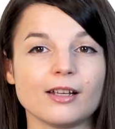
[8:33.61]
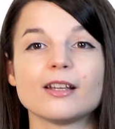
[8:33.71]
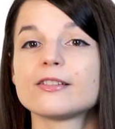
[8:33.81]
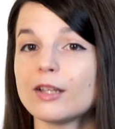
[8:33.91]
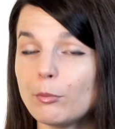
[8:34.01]

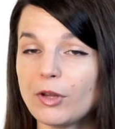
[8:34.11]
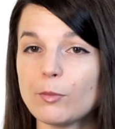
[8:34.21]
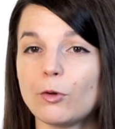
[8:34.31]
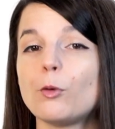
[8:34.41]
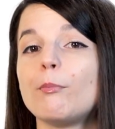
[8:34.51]
Some
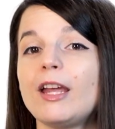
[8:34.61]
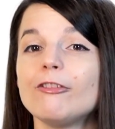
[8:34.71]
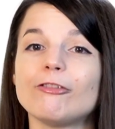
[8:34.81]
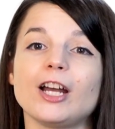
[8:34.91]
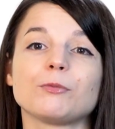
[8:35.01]
people may
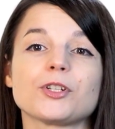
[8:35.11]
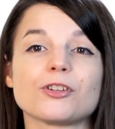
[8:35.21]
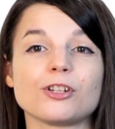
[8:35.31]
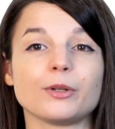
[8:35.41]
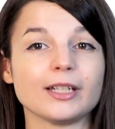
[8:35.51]
find what you're
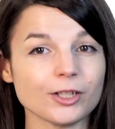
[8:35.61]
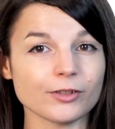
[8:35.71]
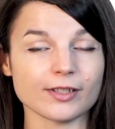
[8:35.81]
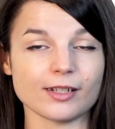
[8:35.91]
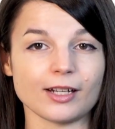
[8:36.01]
doing
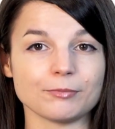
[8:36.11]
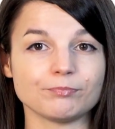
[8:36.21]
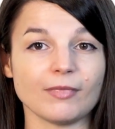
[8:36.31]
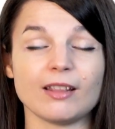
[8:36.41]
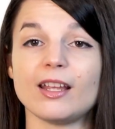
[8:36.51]
interesting,
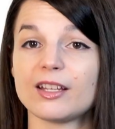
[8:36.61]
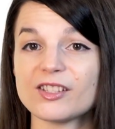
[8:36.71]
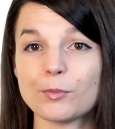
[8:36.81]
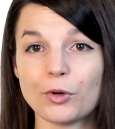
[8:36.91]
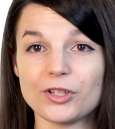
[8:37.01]
and they can
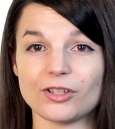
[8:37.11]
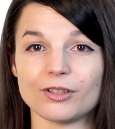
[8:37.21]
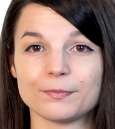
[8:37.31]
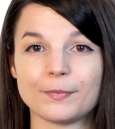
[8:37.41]
support you.